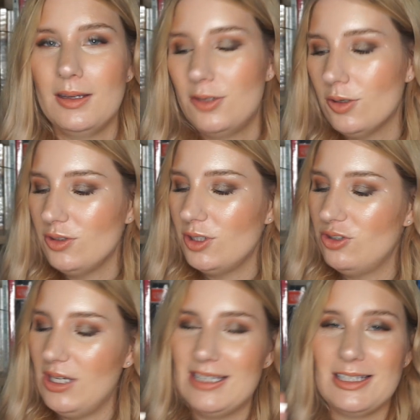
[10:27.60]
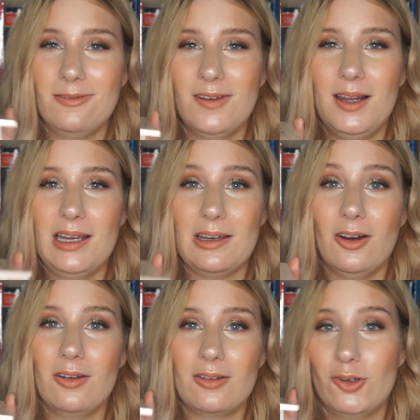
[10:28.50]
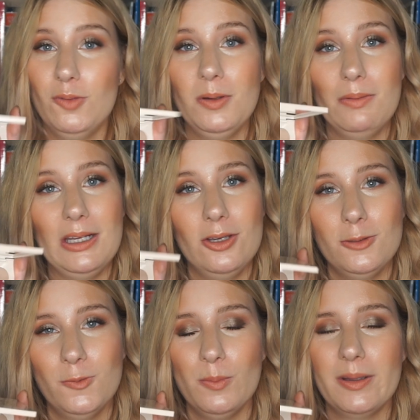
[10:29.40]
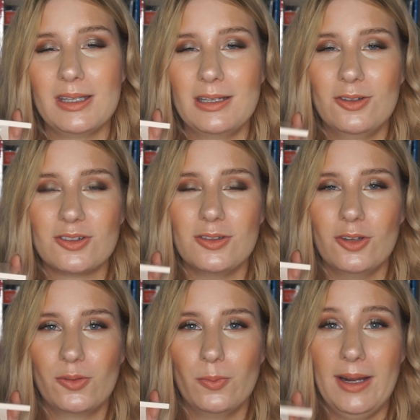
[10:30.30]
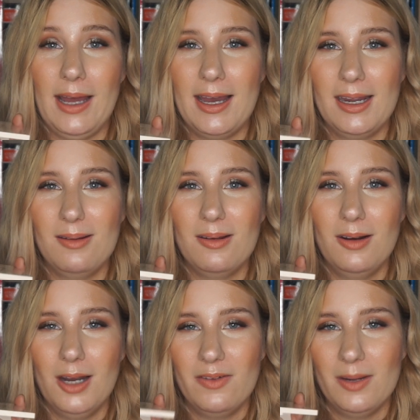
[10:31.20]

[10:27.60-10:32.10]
those two shades I feel like could be really useful, but then just not what I love in a